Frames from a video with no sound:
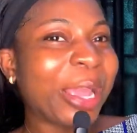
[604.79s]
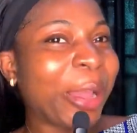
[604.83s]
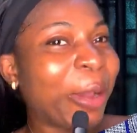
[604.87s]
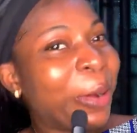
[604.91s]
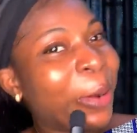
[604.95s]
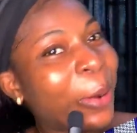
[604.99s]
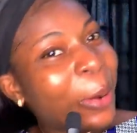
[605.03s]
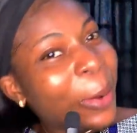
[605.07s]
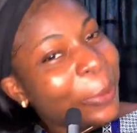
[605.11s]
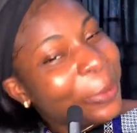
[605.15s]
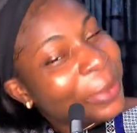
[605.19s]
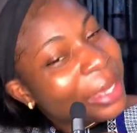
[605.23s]

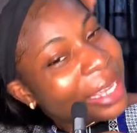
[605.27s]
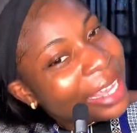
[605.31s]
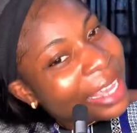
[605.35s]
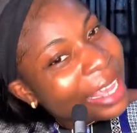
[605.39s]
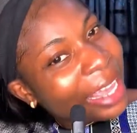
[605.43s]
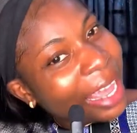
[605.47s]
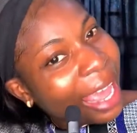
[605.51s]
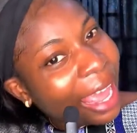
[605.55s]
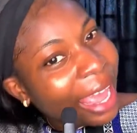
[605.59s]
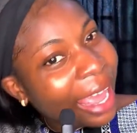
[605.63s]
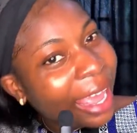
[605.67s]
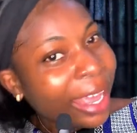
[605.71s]
coming
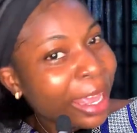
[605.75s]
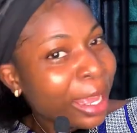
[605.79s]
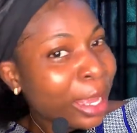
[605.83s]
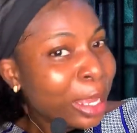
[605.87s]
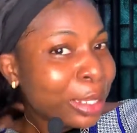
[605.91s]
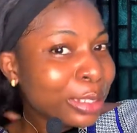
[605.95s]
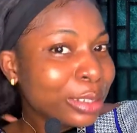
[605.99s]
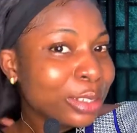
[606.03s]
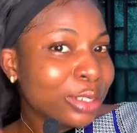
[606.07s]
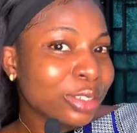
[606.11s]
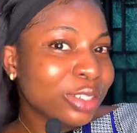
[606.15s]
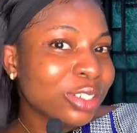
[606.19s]
here
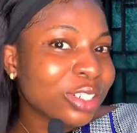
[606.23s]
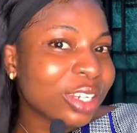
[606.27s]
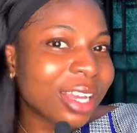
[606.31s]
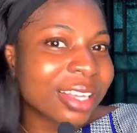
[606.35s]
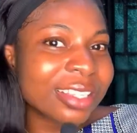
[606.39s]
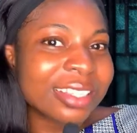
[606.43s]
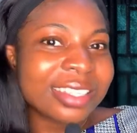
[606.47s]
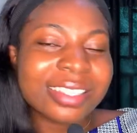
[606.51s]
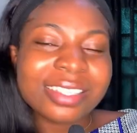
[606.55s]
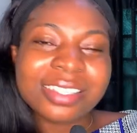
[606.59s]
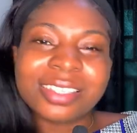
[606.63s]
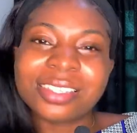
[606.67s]
to
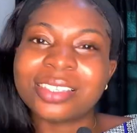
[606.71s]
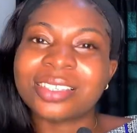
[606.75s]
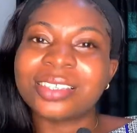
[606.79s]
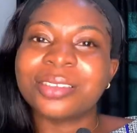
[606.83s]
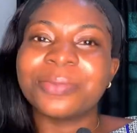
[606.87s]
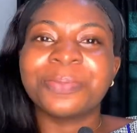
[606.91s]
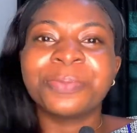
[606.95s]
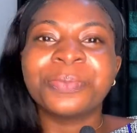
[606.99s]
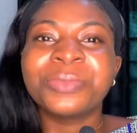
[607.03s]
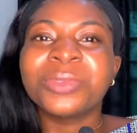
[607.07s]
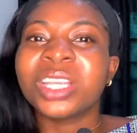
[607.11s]
just